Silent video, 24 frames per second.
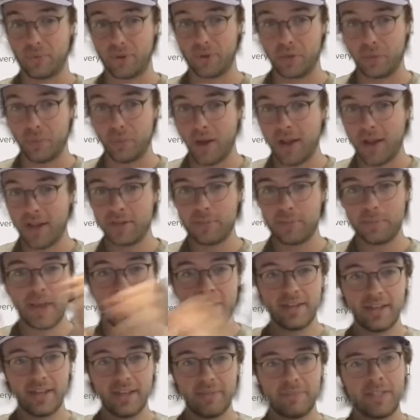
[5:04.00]
Rewind
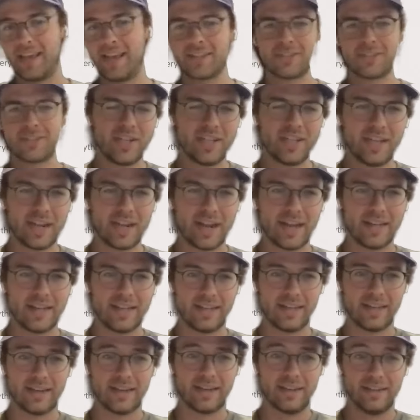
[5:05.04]
Pendant. It's a neat
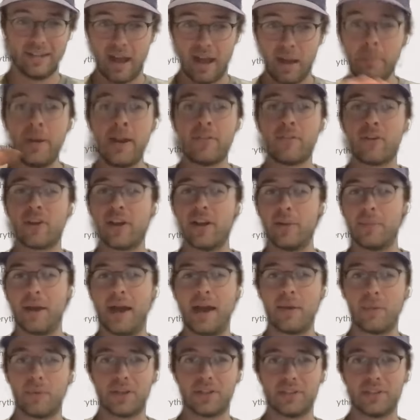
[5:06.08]
idea. I'm never going to
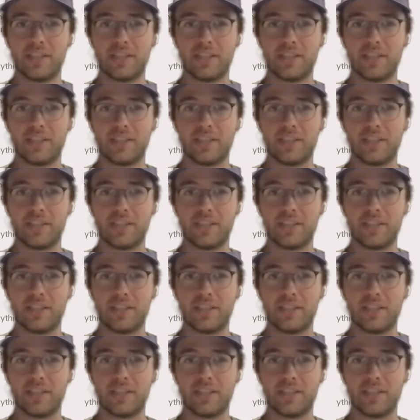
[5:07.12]
buy one of